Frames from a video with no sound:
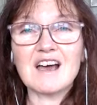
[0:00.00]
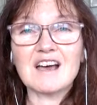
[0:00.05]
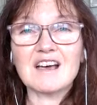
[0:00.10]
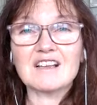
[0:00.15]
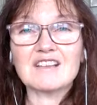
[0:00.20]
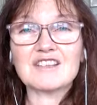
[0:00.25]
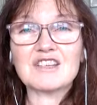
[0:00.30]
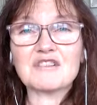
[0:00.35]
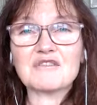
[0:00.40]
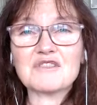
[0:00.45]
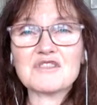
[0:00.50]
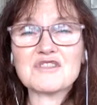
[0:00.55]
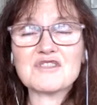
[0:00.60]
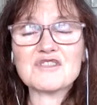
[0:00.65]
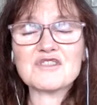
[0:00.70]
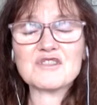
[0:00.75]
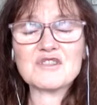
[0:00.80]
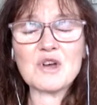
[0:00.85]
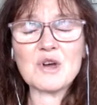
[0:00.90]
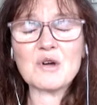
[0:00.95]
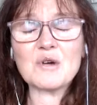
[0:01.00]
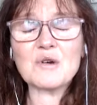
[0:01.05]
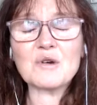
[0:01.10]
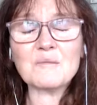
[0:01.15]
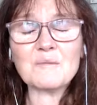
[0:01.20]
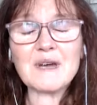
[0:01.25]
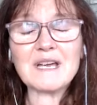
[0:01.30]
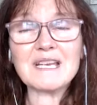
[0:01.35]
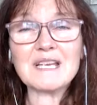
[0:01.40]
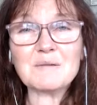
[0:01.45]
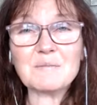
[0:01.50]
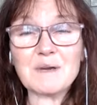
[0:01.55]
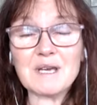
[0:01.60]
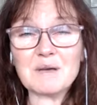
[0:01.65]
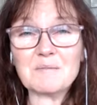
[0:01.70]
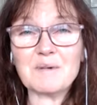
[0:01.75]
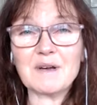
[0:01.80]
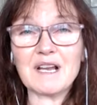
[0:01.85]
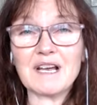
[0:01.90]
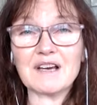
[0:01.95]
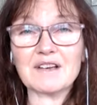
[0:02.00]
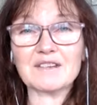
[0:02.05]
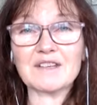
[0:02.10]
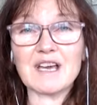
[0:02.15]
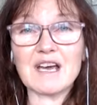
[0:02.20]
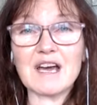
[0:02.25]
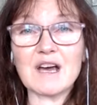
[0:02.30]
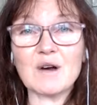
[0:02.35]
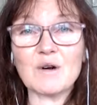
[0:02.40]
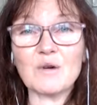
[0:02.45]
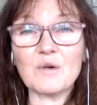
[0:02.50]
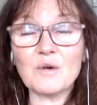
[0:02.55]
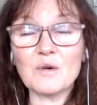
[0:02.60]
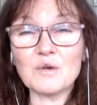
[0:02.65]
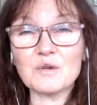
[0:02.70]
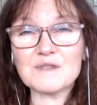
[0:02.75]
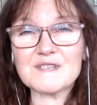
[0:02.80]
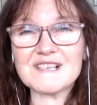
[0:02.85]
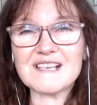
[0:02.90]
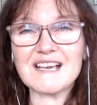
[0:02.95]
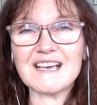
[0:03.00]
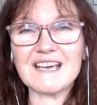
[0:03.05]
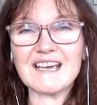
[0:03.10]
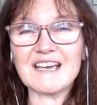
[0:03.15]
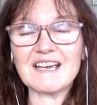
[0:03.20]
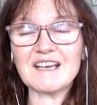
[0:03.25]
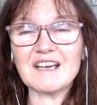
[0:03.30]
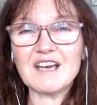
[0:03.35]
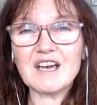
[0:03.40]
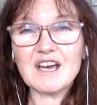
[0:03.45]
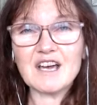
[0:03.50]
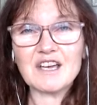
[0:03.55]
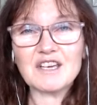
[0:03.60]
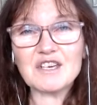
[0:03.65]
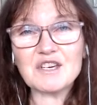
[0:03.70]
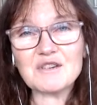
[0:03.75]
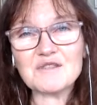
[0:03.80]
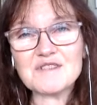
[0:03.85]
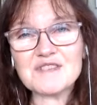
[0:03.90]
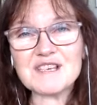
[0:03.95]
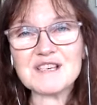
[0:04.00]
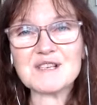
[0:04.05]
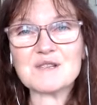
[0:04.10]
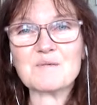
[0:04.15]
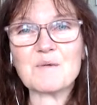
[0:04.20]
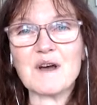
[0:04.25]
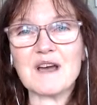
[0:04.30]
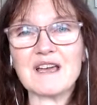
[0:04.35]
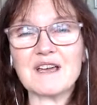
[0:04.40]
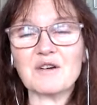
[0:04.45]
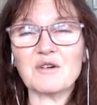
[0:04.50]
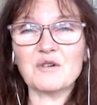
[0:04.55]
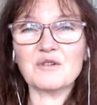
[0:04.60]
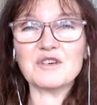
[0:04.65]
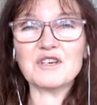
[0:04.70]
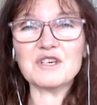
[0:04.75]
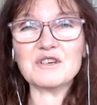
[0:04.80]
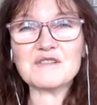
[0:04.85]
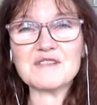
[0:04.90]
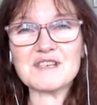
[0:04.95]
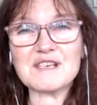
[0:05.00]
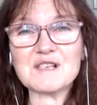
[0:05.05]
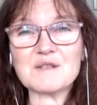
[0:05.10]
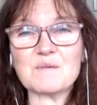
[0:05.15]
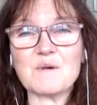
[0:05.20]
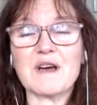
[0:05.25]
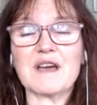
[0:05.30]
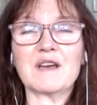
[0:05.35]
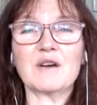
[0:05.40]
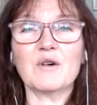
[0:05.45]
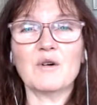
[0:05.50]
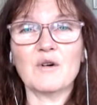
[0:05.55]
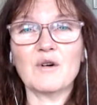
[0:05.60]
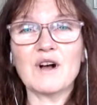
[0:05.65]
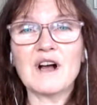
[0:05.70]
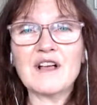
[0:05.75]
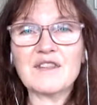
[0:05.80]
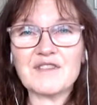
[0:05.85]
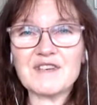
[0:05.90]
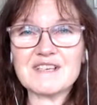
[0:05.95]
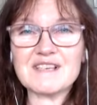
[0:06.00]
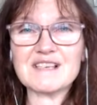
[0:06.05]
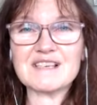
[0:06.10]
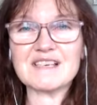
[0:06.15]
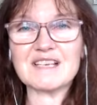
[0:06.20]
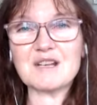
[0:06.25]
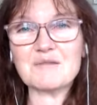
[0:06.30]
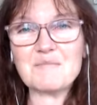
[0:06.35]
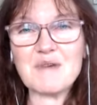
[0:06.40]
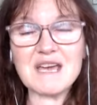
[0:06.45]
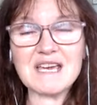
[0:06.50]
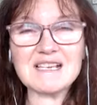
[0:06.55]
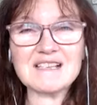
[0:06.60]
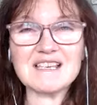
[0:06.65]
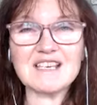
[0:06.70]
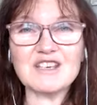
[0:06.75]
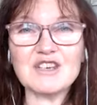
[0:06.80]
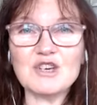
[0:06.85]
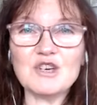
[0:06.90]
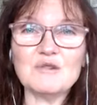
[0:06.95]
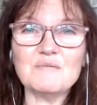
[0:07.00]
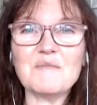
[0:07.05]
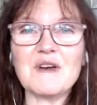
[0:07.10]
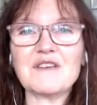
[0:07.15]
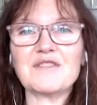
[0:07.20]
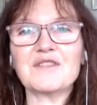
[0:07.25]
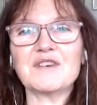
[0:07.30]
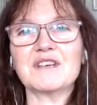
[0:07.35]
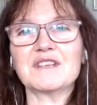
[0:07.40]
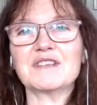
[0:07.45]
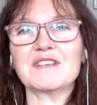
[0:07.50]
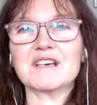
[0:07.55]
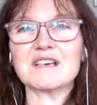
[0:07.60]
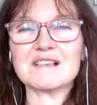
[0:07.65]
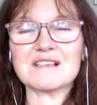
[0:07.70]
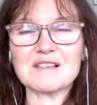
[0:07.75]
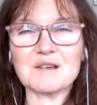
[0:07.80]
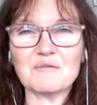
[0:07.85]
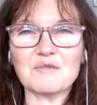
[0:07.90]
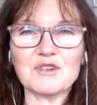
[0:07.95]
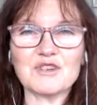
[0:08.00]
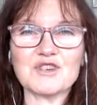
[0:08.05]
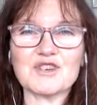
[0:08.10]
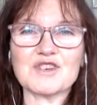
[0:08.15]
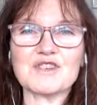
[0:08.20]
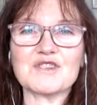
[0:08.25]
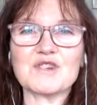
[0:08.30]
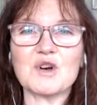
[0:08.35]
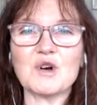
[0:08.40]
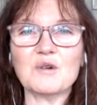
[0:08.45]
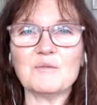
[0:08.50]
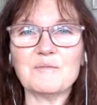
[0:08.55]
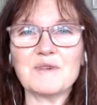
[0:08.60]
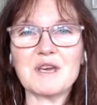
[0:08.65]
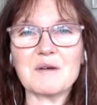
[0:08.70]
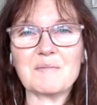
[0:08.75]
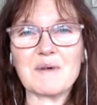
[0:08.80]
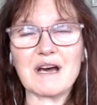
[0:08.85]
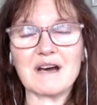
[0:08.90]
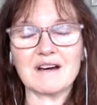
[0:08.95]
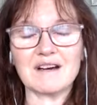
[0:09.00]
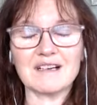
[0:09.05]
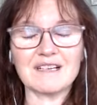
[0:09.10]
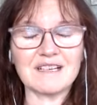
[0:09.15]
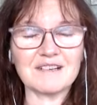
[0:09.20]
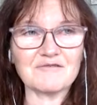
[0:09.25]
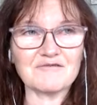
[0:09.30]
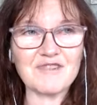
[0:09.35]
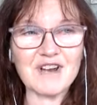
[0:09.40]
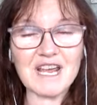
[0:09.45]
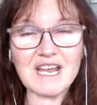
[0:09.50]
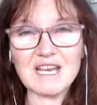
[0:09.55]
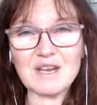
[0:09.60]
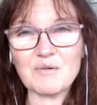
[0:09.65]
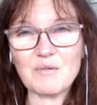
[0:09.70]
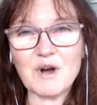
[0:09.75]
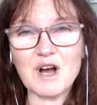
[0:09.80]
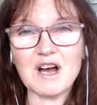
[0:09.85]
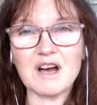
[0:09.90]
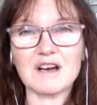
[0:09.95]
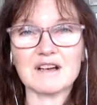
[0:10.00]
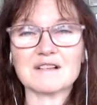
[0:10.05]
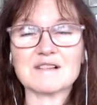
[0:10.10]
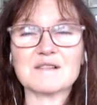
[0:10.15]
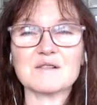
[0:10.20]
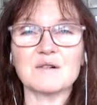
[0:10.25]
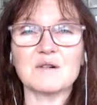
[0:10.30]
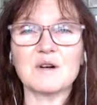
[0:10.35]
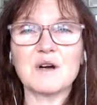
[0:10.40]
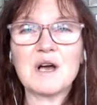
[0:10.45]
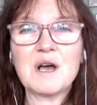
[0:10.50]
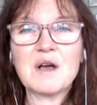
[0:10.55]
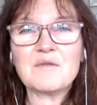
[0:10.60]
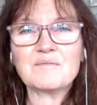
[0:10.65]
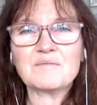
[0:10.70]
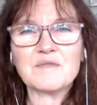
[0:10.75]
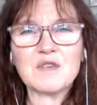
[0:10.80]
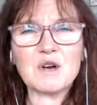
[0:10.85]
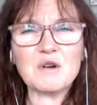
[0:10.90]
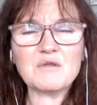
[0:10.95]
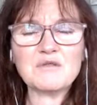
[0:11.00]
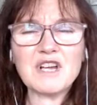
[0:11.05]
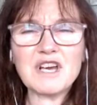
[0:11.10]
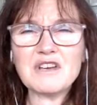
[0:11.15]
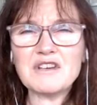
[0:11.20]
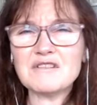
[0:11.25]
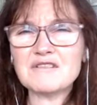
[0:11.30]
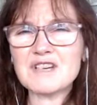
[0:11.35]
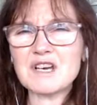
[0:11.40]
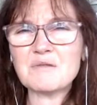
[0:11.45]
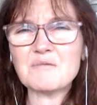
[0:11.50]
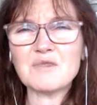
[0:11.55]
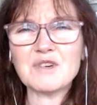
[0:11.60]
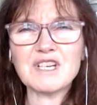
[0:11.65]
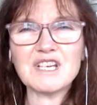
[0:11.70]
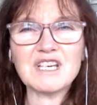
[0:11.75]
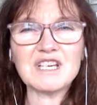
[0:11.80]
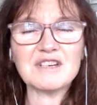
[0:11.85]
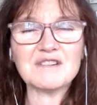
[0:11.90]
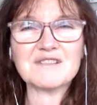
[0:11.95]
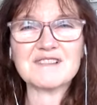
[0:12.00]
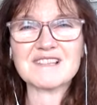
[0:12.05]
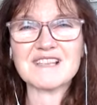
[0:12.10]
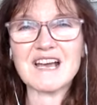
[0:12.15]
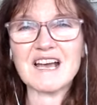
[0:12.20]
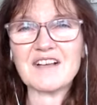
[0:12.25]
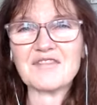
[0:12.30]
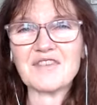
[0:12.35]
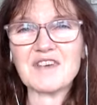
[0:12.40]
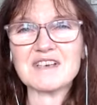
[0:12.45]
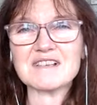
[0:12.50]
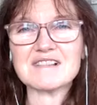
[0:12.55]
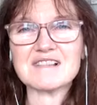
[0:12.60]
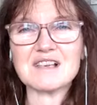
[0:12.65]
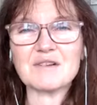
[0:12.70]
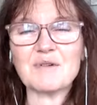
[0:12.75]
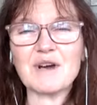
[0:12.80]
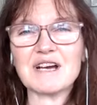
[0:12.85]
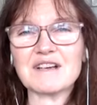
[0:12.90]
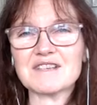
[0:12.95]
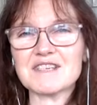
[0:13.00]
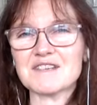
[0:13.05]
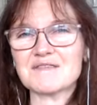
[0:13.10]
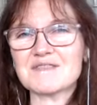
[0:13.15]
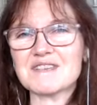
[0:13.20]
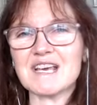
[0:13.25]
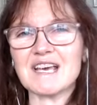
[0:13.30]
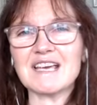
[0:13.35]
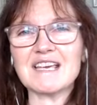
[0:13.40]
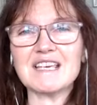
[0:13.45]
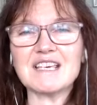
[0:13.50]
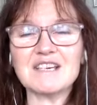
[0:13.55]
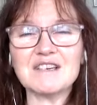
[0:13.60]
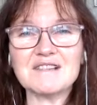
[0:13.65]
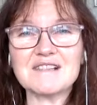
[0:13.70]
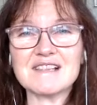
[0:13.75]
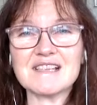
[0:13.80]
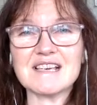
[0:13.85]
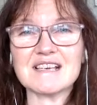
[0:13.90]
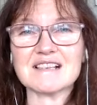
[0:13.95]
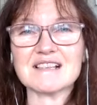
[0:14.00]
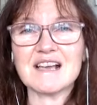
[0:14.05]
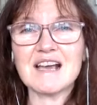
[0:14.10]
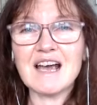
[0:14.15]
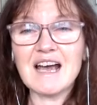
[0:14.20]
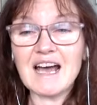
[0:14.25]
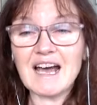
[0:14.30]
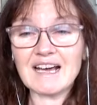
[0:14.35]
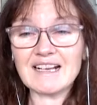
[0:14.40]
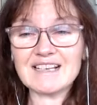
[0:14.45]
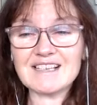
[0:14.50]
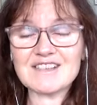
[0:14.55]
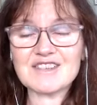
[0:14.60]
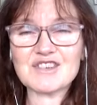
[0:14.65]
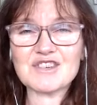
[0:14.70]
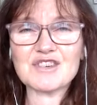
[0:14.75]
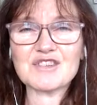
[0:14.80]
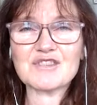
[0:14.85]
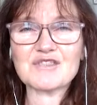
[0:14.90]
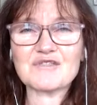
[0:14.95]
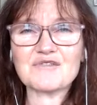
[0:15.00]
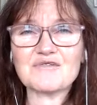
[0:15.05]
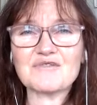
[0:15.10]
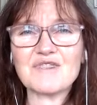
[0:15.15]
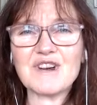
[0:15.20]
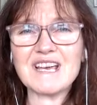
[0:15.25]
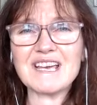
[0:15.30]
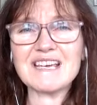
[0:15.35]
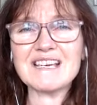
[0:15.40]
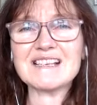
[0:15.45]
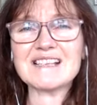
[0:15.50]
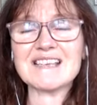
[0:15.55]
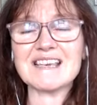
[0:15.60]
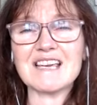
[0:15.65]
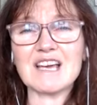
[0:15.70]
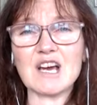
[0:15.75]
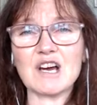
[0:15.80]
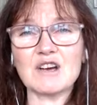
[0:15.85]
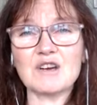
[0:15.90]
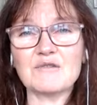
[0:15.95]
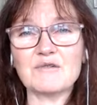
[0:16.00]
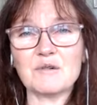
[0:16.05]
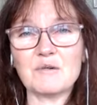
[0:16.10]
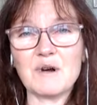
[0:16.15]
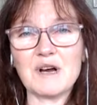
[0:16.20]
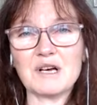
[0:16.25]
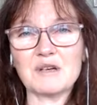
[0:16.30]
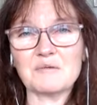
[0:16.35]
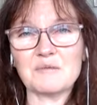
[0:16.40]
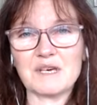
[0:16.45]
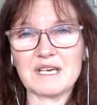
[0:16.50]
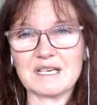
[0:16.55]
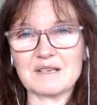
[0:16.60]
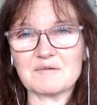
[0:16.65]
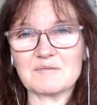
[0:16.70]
there are so many people out there all saying, use this way, or use this way, or this is an amazing new method that someone just told me about and it really works, or oh no, you don't want to use that, that's so out of date, use this. And it's just crazy overwhelming.